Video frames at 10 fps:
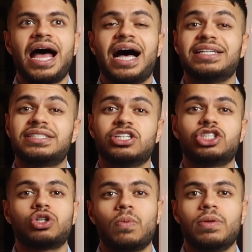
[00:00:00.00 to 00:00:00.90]
and it's going to
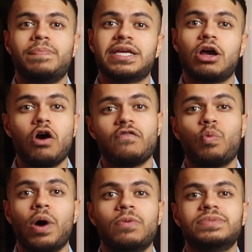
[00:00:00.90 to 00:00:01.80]
stop them being
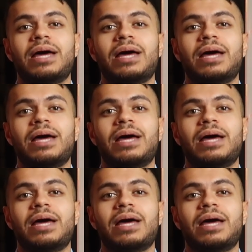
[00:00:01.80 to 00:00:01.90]
overwhelmed